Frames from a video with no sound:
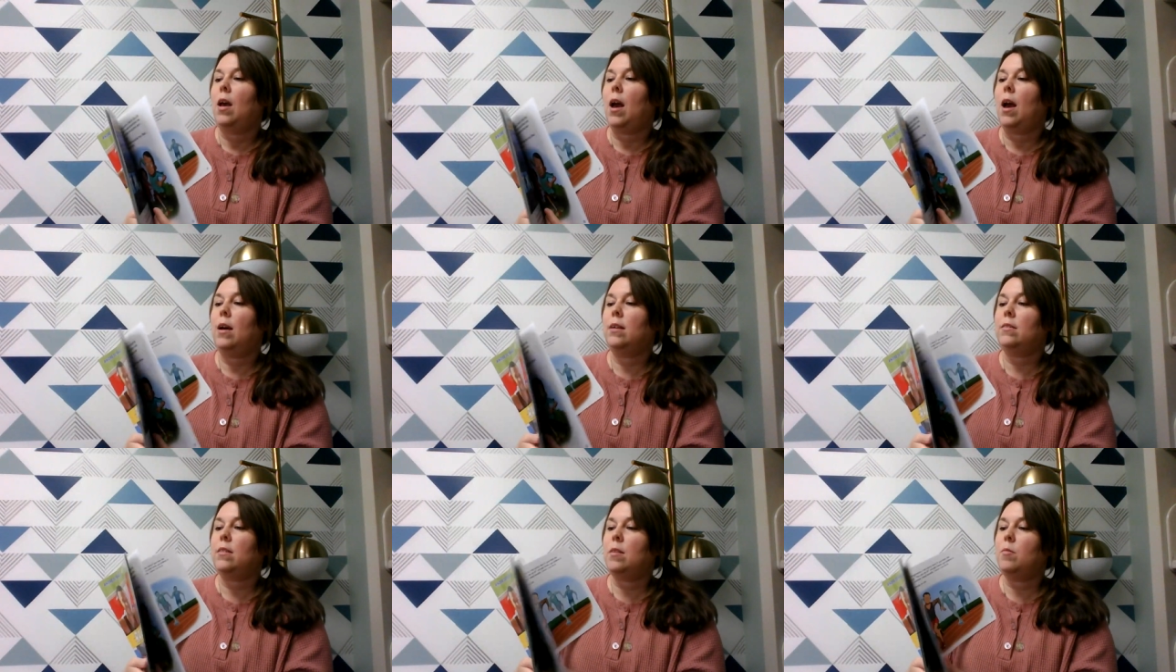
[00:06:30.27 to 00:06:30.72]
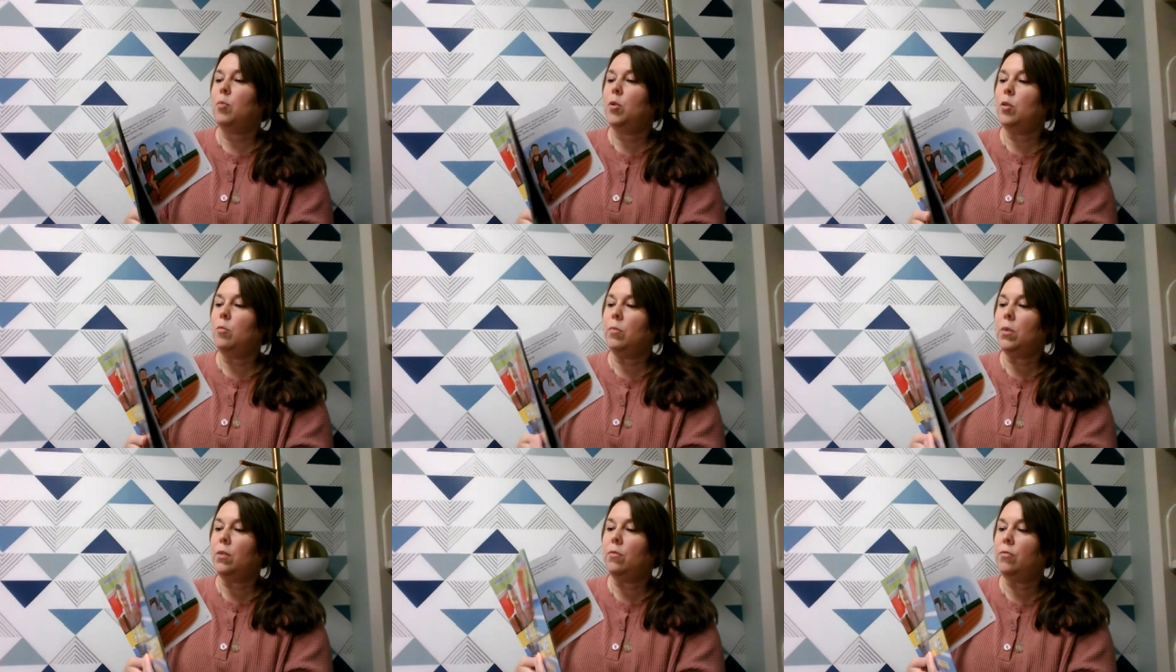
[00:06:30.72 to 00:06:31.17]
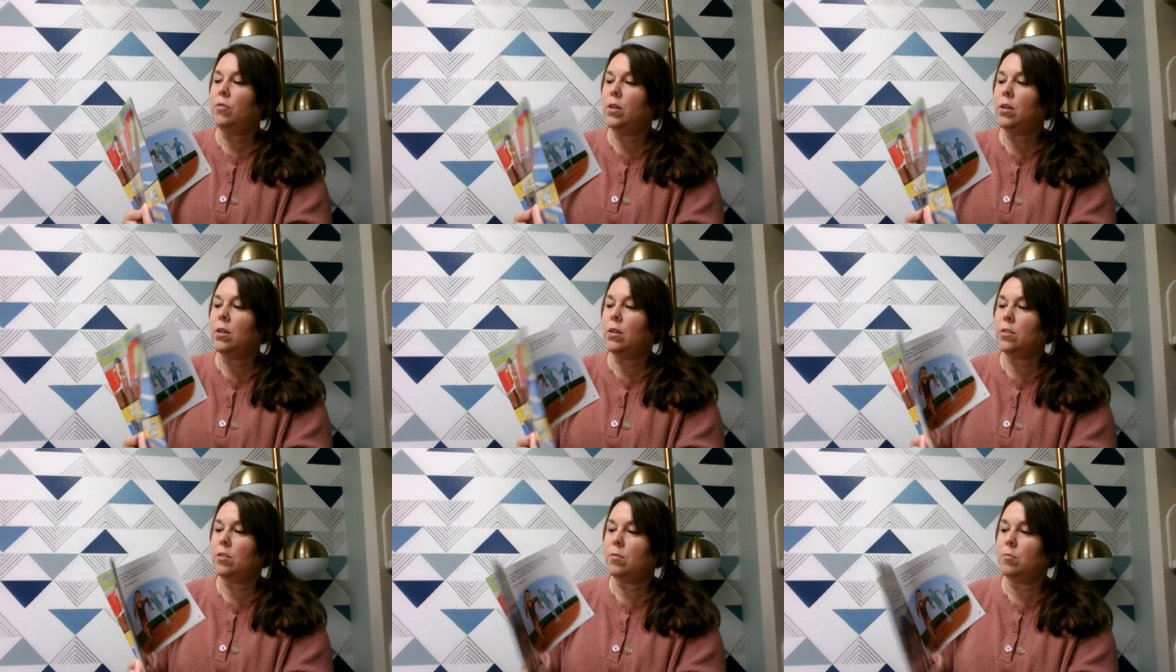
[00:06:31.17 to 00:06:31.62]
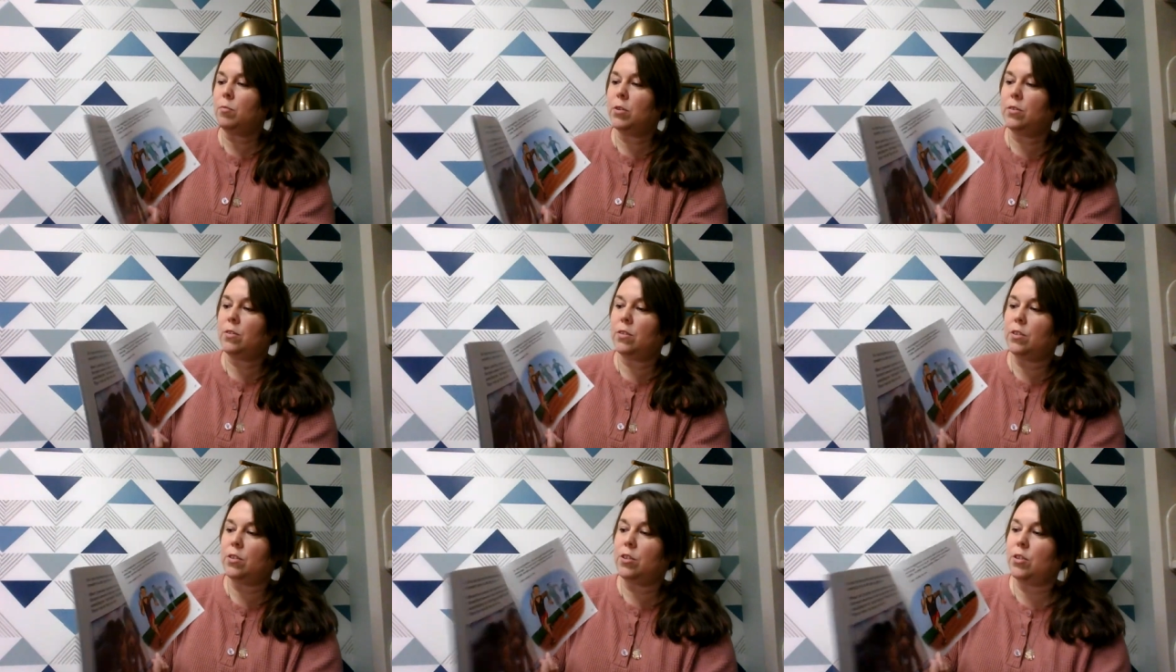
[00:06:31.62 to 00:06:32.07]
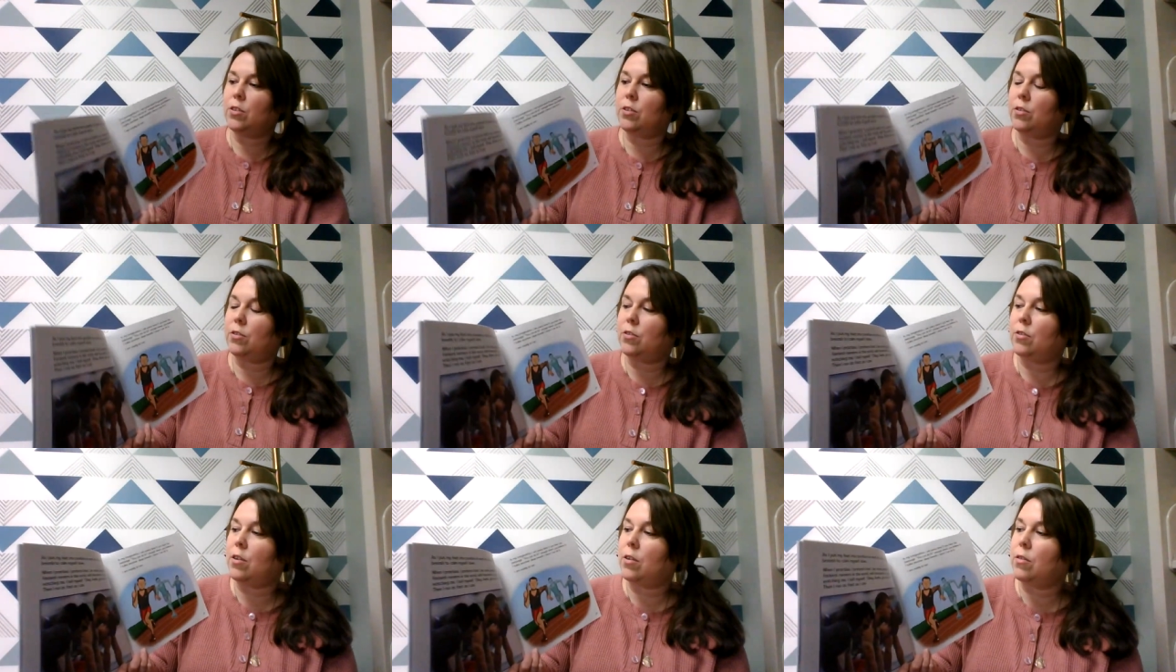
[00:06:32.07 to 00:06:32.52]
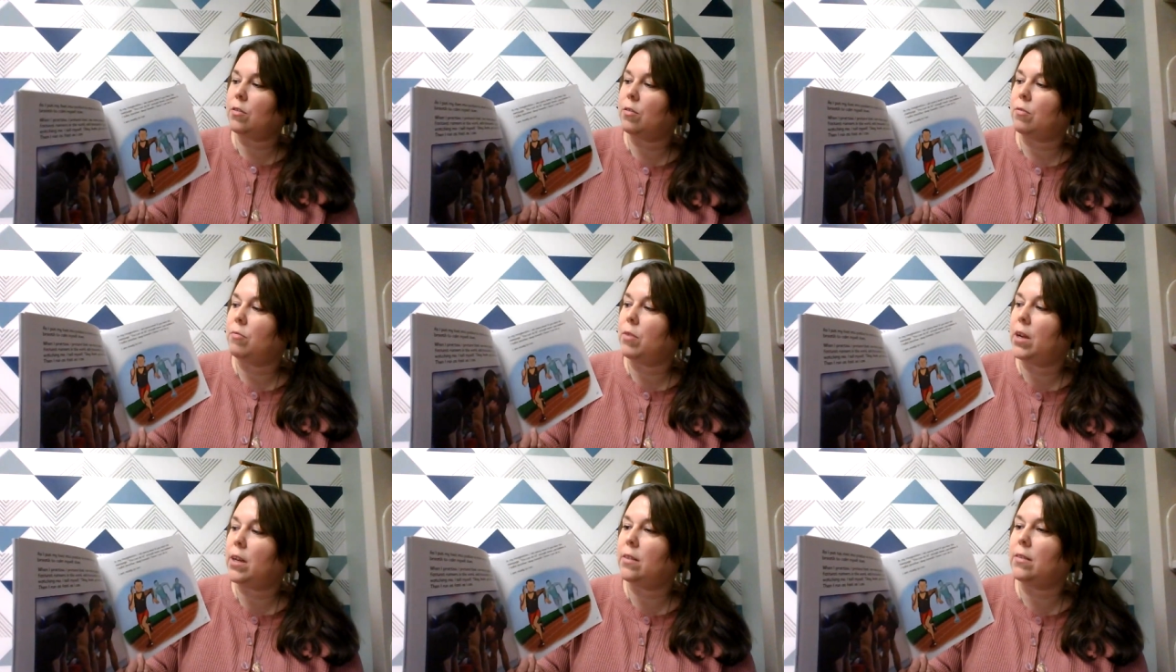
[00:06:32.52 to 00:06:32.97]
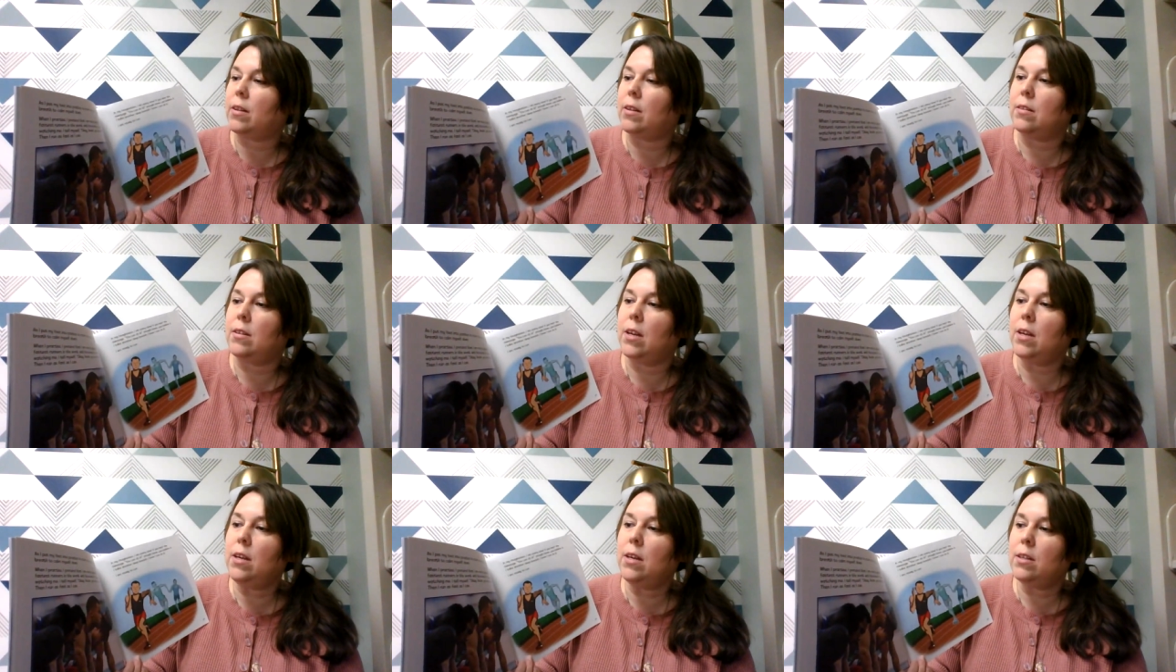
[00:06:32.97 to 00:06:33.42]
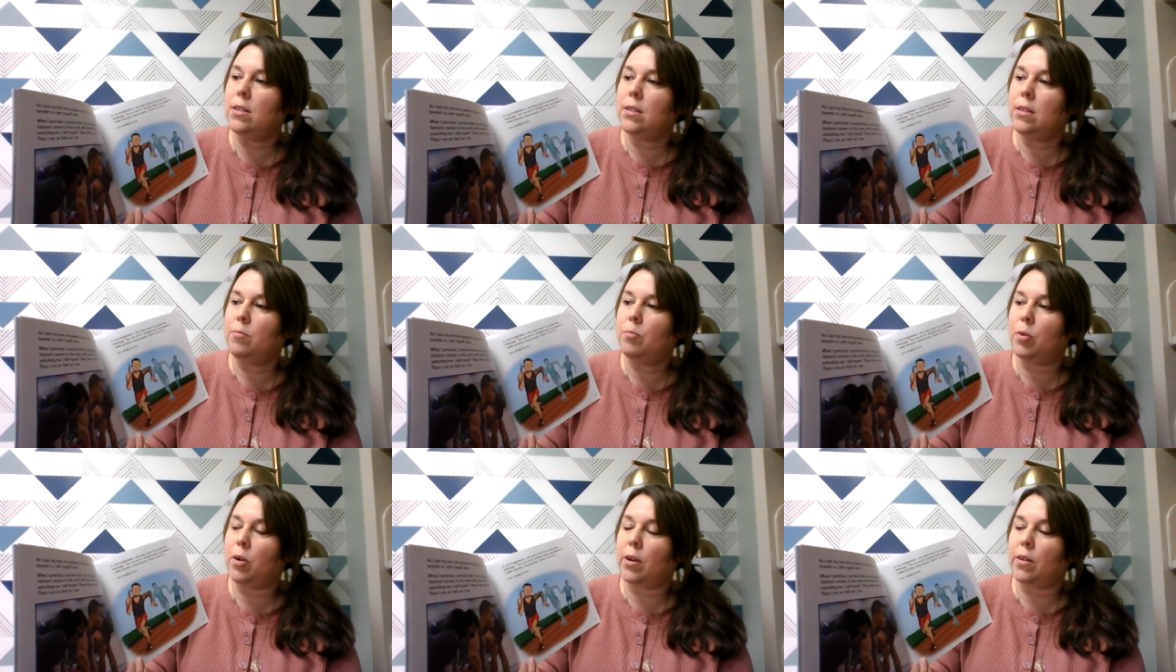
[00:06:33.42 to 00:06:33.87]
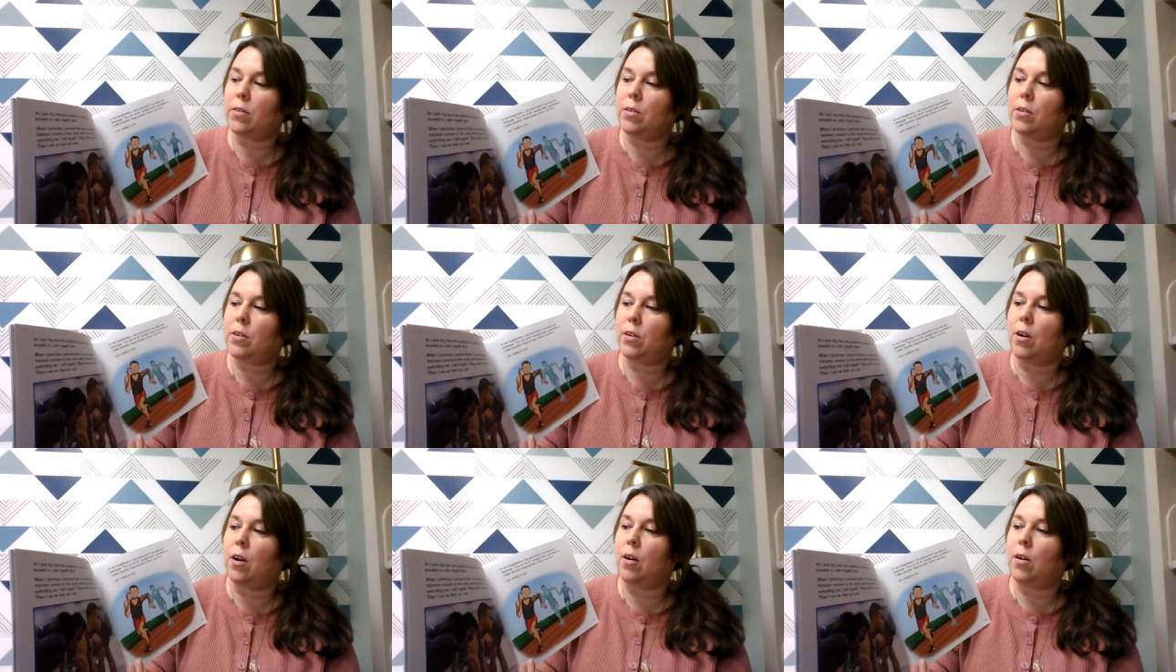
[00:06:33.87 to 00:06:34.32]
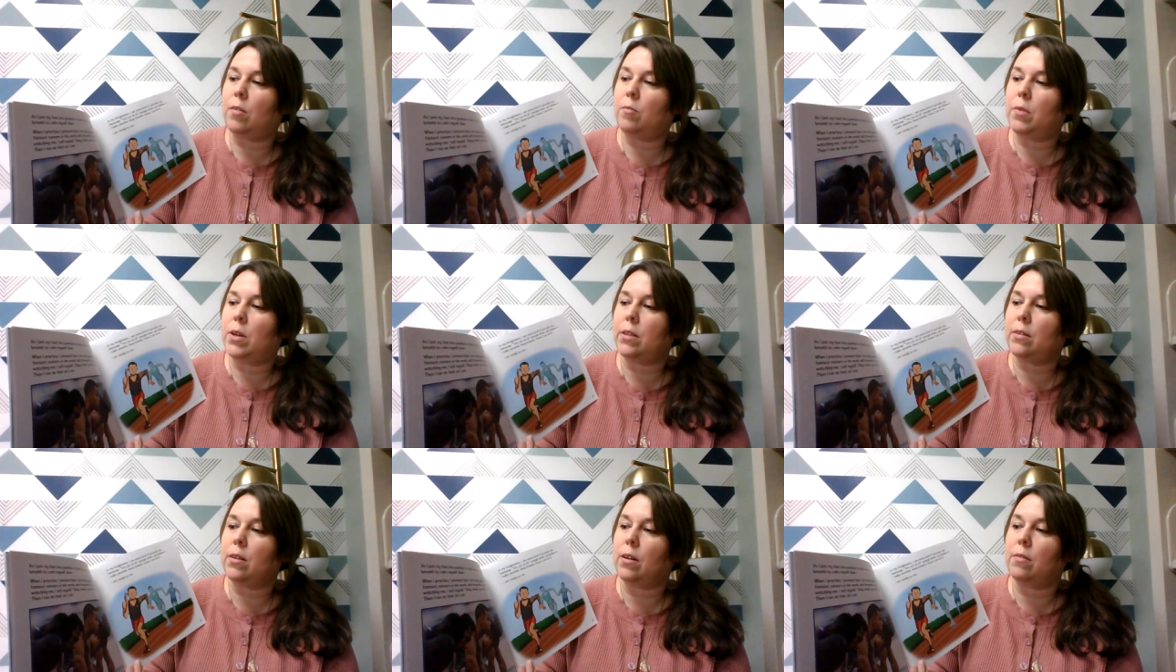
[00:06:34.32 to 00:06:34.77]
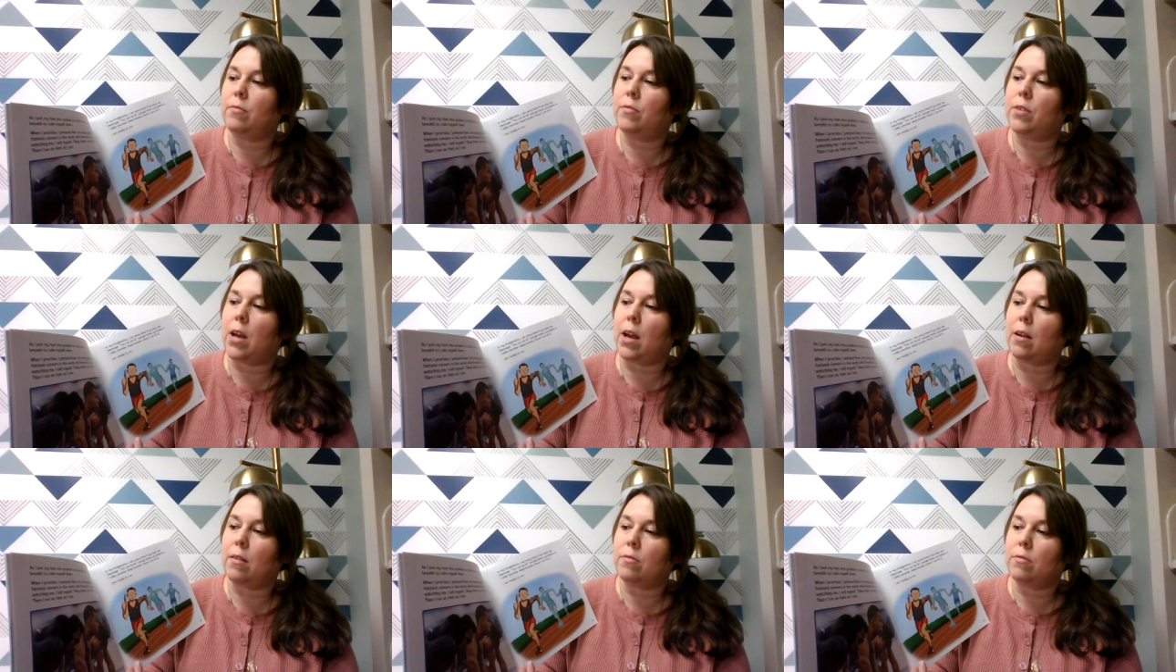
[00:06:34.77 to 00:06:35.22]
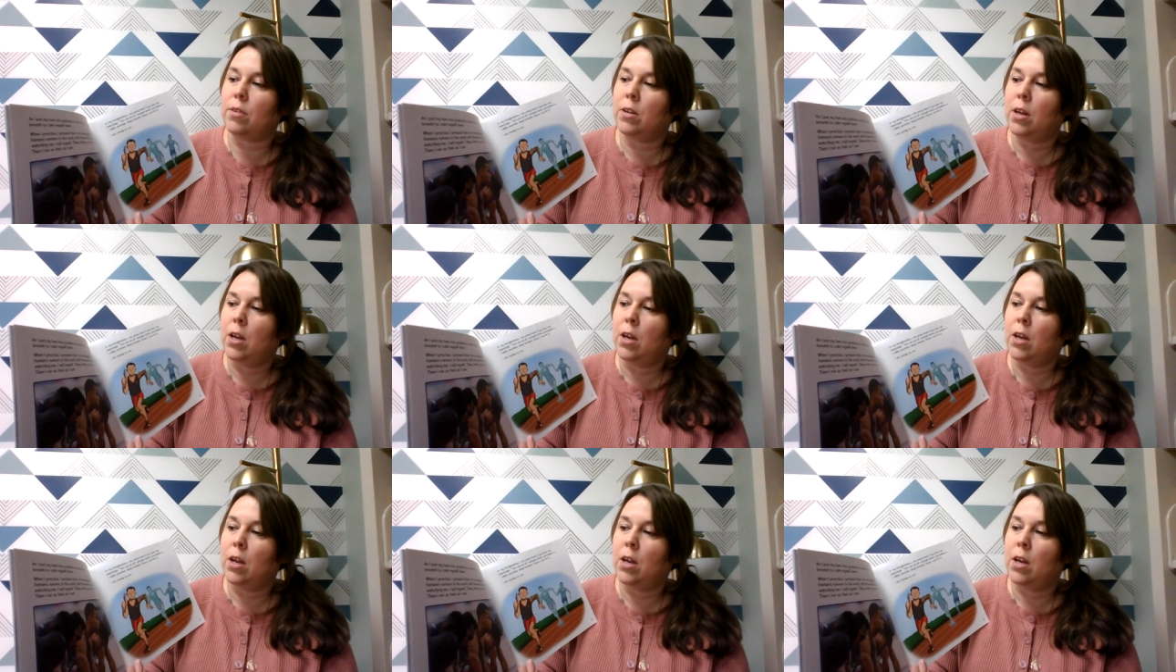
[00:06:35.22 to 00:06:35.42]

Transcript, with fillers: As I put my feet into position to start the race, I take a deep breath to calm myself down.